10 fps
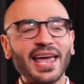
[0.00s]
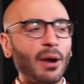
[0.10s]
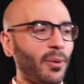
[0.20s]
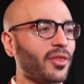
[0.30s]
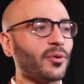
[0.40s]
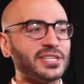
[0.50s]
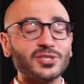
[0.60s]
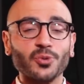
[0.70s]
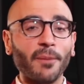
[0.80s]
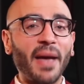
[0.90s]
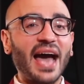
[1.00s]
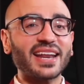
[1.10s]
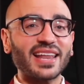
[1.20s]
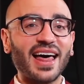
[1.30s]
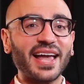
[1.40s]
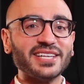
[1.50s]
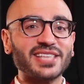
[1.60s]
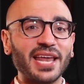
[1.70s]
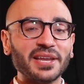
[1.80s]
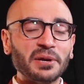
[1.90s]
And one of the reasons we're bad at lying is
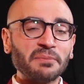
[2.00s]
that